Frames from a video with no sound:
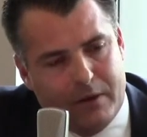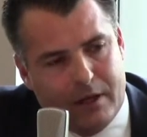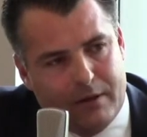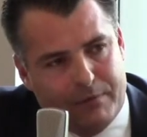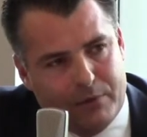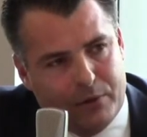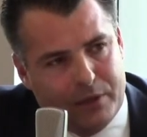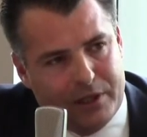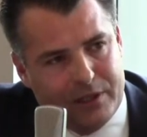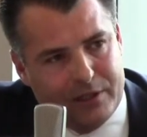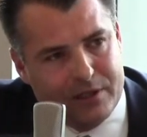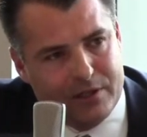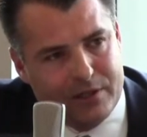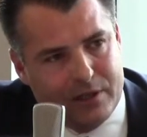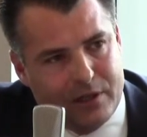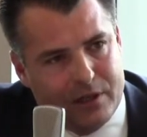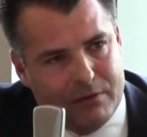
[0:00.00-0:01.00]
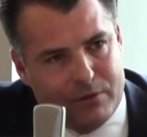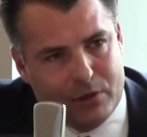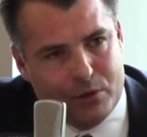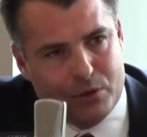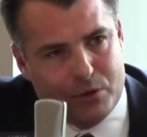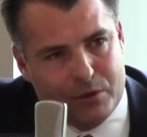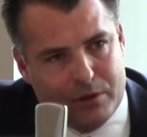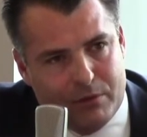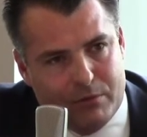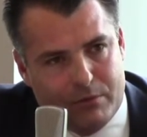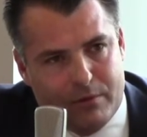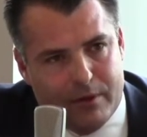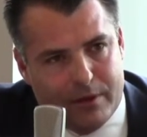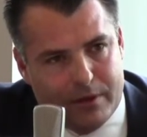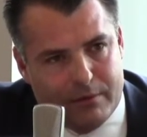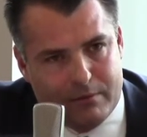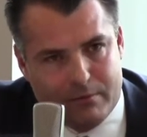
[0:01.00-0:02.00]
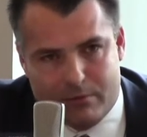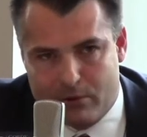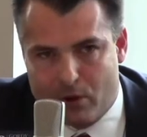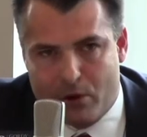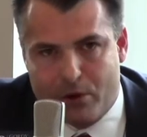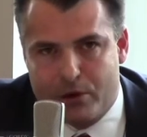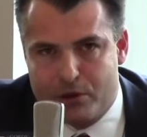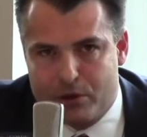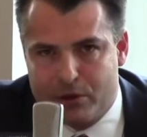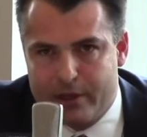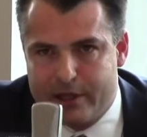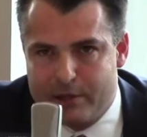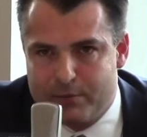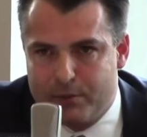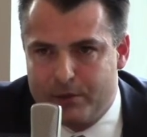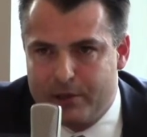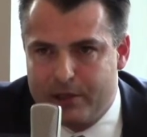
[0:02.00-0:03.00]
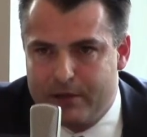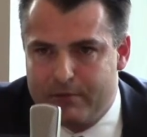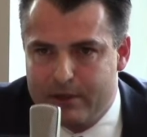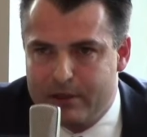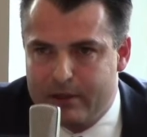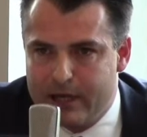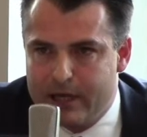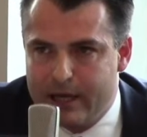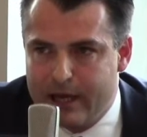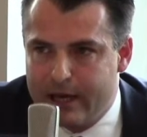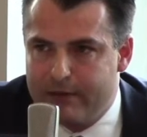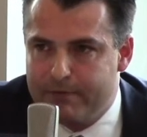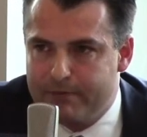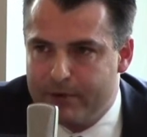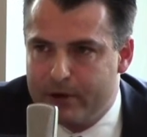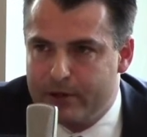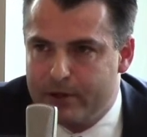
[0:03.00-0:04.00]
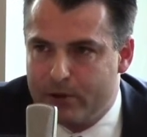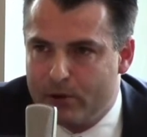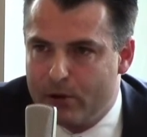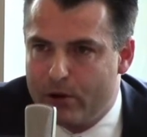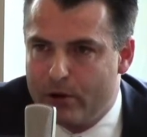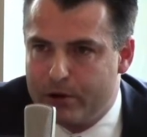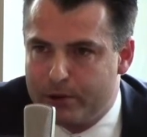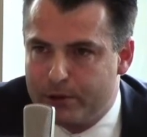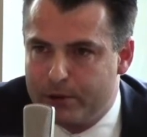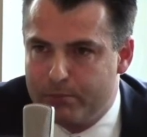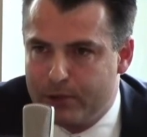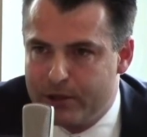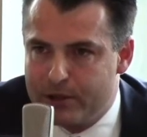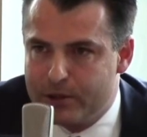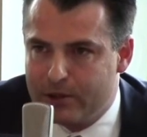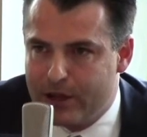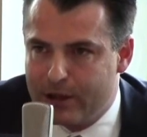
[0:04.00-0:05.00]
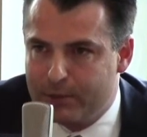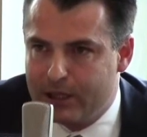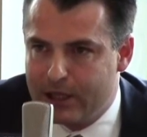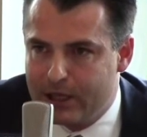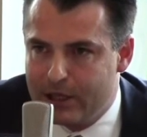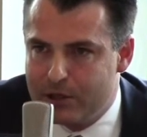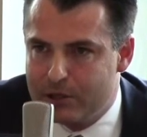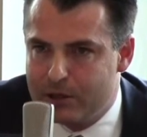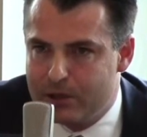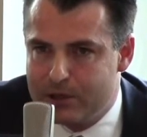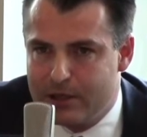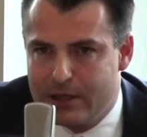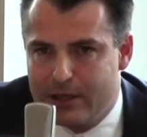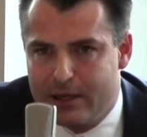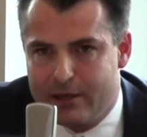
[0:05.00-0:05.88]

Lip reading: If you look at the city of Houston, largely it's believed that they can't fund their long-term pension obligations.